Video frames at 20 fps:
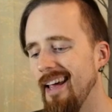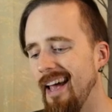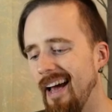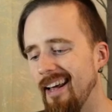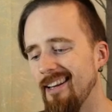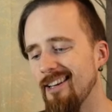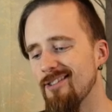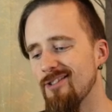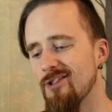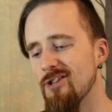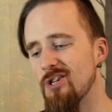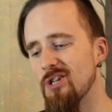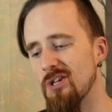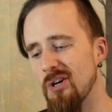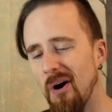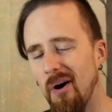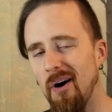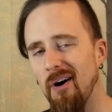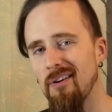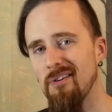and his
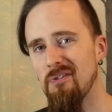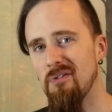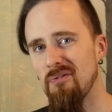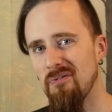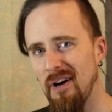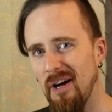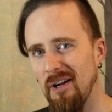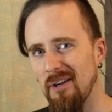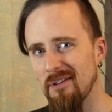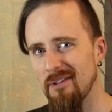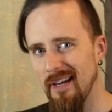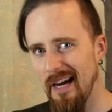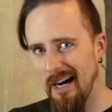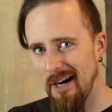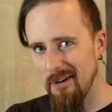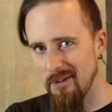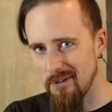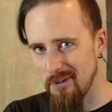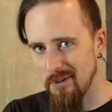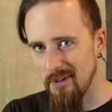jaws fell
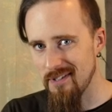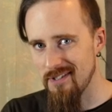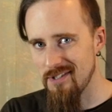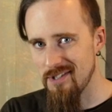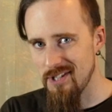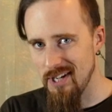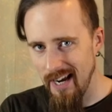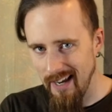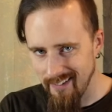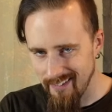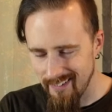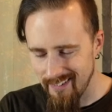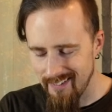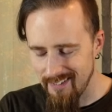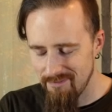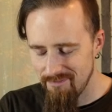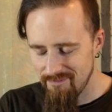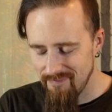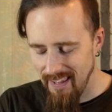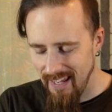down to his chest.